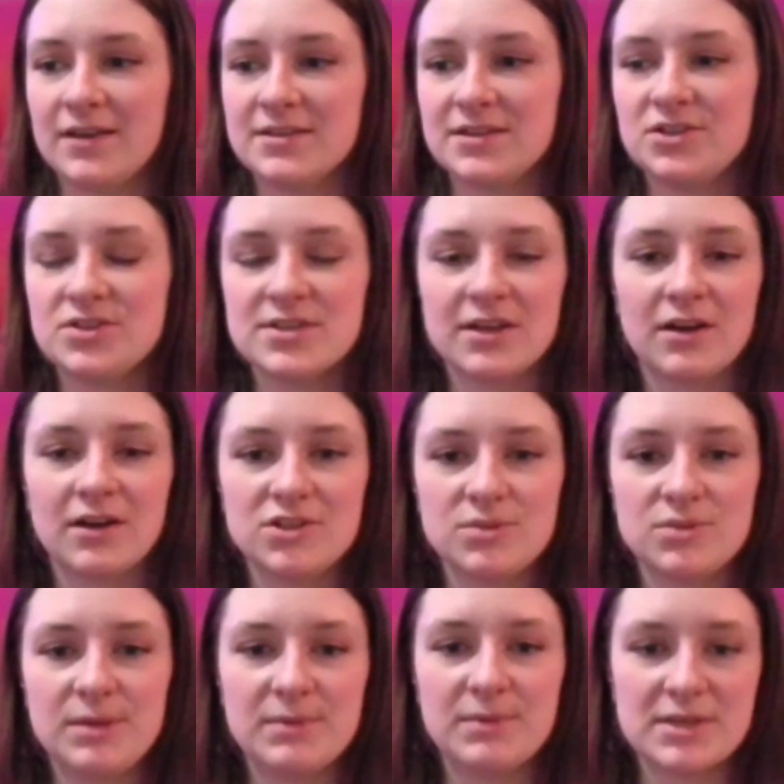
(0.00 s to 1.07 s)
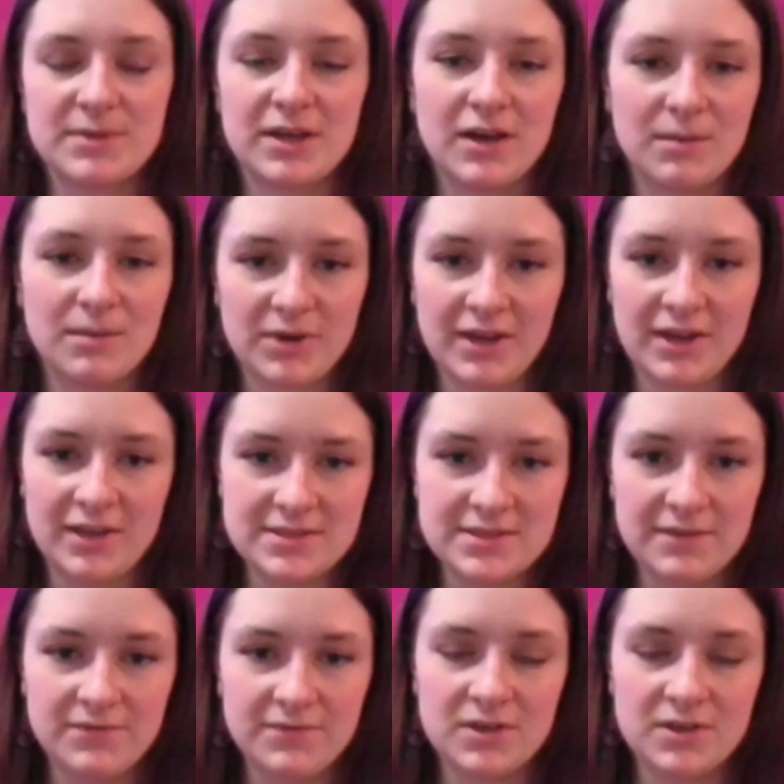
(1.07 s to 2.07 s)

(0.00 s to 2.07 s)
such as the R2P must be comprehensive.